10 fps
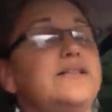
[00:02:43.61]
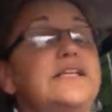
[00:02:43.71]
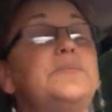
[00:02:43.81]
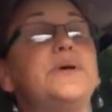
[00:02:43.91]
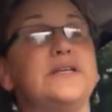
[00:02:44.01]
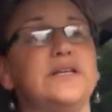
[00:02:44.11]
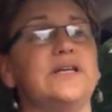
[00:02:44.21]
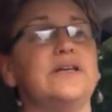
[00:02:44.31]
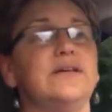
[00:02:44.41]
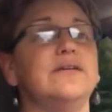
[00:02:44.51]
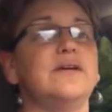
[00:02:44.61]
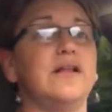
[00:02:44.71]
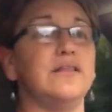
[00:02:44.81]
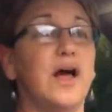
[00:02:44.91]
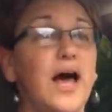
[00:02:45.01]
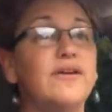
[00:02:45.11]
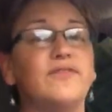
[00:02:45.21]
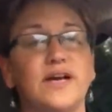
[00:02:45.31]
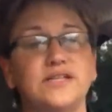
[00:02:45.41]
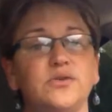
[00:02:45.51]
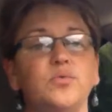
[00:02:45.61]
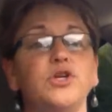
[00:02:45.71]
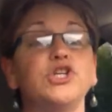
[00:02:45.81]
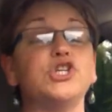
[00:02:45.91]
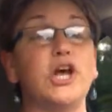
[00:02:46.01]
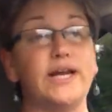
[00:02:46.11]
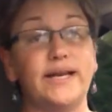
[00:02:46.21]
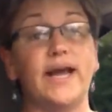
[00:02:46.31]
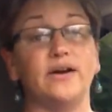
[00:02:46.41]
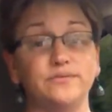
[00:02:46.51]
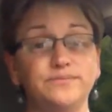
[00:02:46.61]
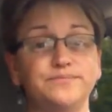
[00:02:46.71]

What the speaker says: Typically, a lot of us will shut down.